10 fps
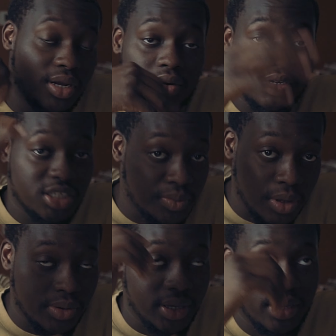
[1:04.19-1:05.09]
that are
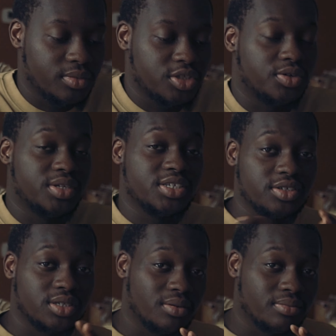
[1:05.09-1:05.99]
exploding. So these are
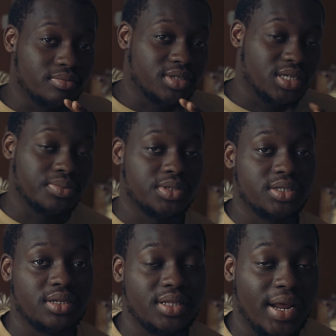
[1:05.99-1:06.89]
some
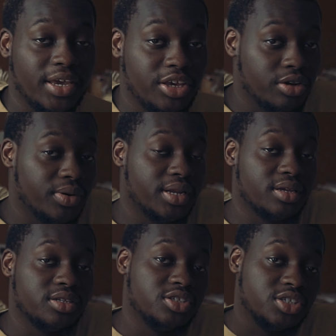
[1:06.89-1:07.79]
tips that I
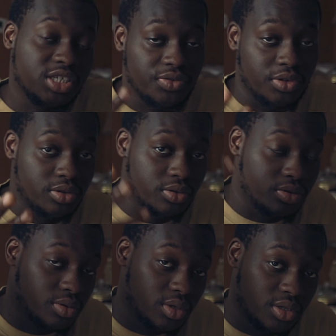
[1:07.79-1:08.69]
curated just for
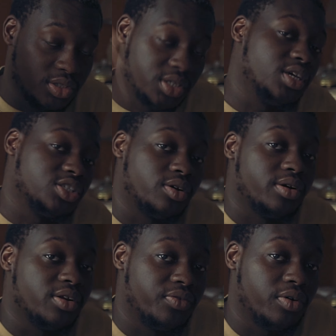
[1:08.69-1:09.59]
you to get
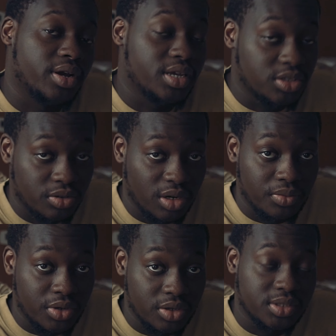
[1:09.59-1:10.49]
started for
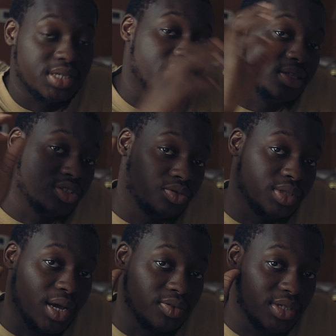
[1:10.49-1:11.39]
Instagram Reels in
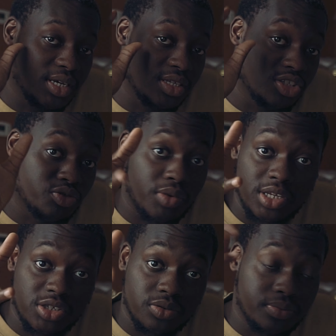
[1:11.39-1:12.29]

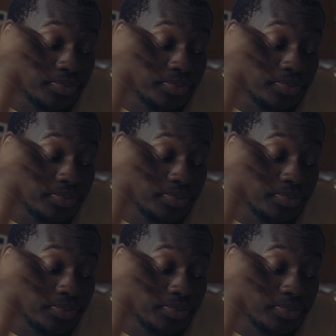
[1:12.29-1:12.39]
2022.